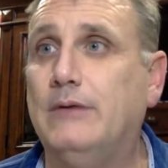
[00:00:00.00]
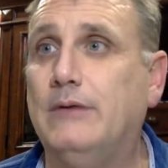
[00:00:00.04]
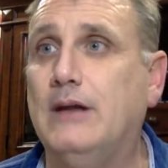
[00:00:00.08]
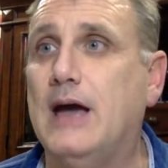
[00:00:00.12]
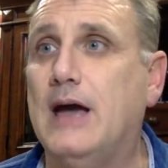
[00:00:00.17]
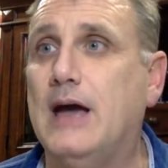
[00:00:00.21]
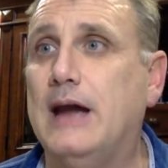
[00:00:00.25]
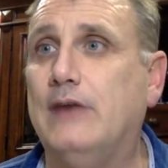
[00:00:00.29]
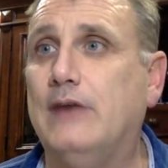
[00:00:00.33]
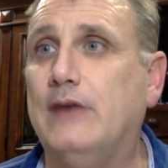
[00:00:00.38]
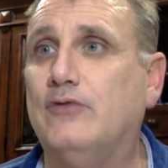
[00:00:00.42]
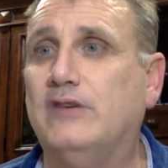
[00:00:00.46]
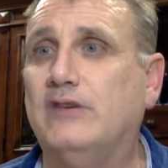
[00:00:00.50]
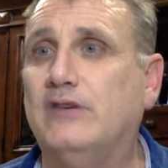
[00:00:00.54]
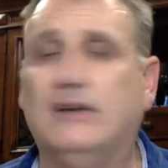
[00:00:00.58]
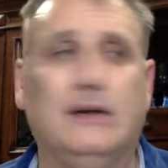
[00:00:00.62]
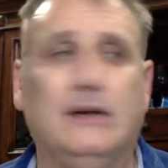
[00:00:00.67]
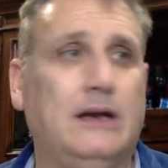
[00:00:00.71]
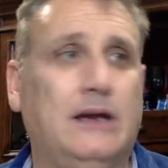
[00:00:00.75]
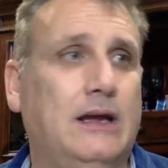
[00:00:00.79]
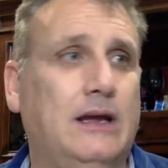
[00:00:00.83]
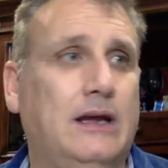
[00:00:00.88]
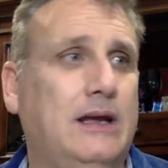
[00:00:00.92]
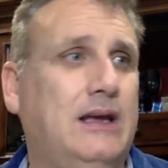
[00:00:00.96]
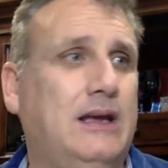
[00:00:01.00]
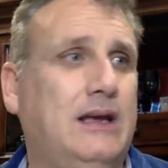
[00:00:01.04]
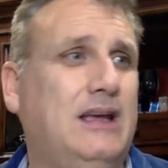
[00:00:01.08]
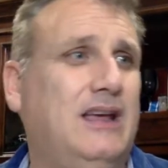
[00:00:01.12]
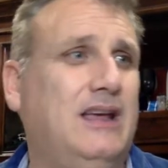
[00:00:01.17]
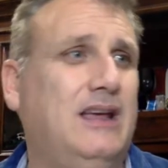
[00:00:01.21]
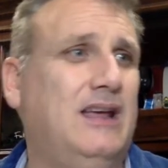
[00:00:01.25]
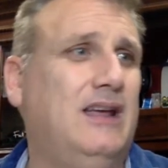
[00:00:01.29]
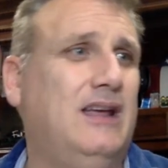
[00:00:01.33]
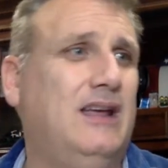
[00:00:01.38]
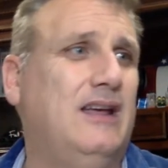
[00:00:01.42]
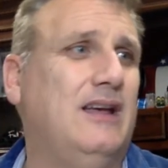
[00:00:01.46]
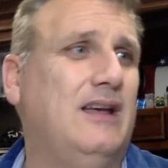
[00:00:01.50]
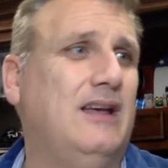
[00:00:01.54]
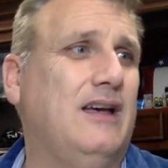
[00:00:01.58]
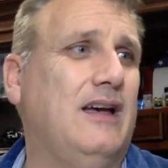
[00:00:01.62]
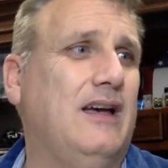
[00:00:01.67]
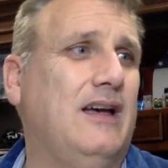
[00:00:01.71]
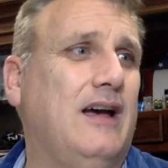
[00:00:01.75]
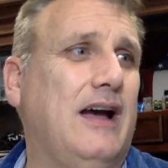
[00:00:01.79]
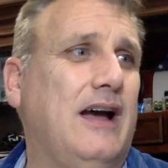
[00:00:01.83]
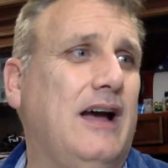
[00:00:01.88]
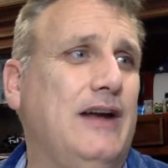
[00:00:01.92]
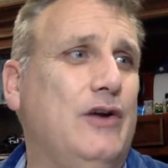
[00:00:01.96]
Not interested.
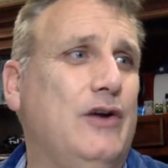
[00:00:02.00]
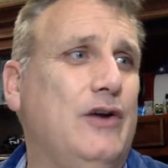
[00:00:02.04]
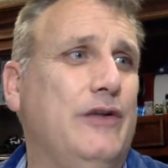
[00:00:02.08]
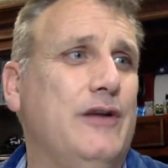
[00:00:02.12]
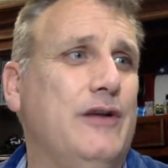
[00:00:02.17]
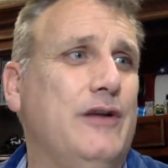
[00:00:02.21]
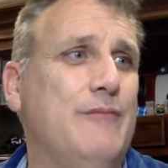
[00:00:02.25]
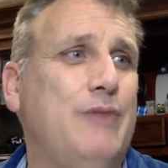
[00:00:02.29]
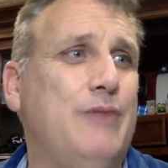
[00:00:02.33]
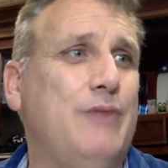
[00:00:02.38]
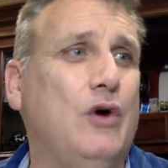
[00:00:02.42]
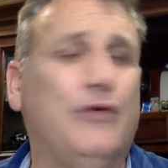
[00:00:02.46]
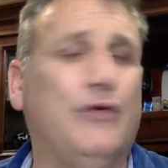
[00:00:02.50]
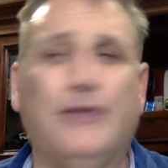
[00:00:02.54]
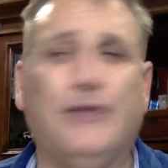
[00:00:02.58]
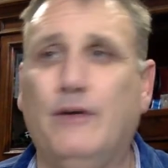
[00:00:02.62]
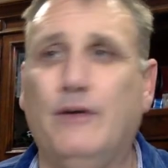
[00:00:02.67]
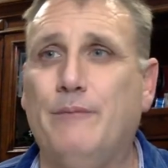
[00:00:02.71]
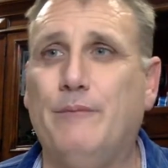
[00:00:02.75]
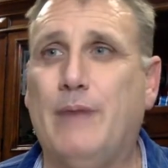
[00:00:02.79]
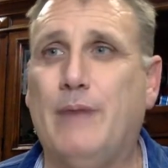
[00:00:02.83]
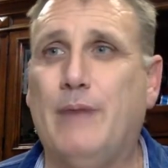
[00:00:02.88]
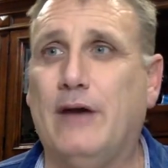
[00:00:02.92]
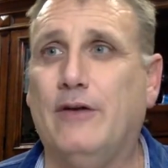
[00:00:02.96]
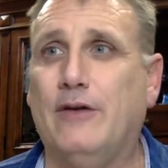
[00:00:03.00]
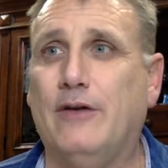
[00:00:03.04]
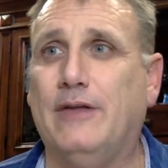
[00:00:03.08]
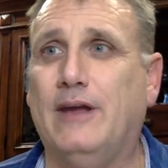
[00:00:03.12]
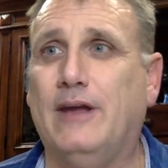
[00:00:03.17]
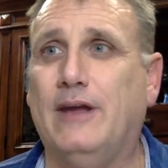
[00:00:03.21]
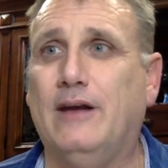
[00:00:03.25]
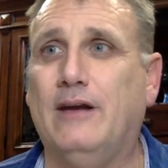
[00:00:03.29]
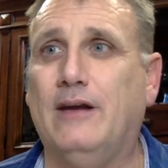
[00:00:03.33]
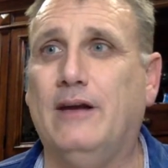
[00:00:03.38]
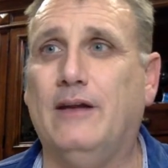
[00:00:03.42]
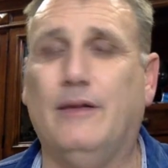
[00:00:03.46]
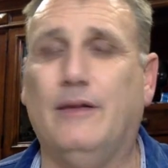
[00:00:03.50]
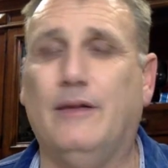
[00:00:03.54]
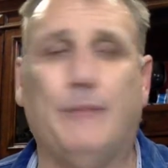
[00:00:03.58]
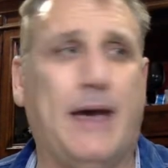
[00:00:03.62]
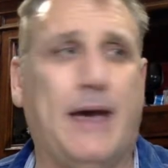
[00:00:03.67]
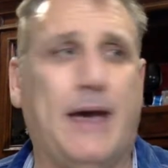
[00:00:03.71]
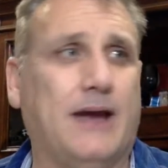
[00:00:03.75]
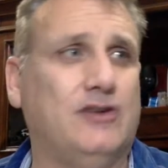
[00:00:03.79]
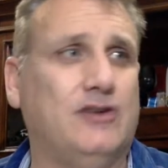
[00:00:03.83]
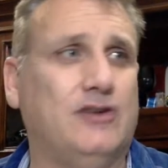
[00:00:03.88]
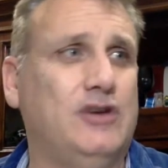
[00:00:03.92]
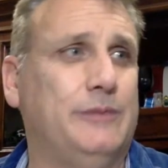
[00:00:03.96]
I know they're both better than the
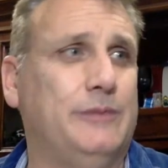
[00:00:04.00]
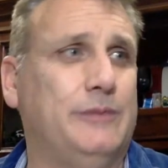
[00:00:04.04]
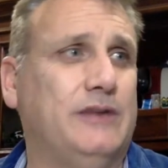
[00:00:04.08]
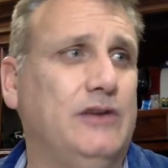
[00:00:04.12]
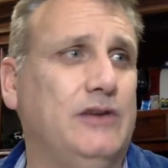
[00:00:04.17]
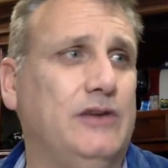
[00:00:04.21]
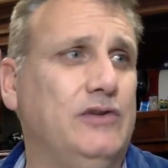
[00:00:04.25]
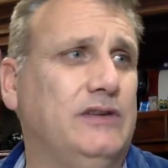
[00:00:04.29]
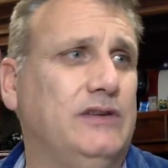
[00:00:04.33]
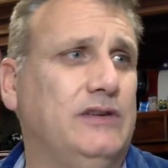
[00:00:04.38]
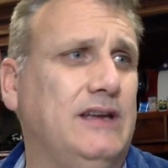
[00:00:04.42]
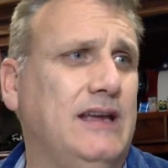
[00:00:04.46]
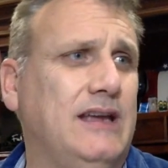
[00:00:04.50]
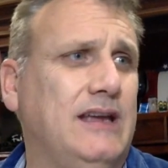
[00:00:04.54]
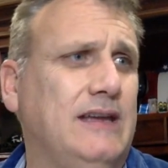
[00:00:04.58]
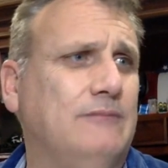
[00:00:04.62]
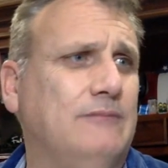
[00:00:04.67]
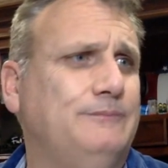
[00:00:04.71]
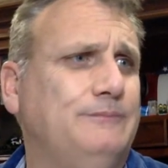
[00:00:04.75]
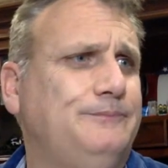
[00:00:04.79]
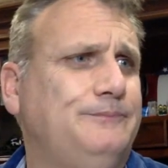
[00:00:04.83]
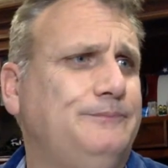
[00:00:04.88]
bag of chips I used to eat.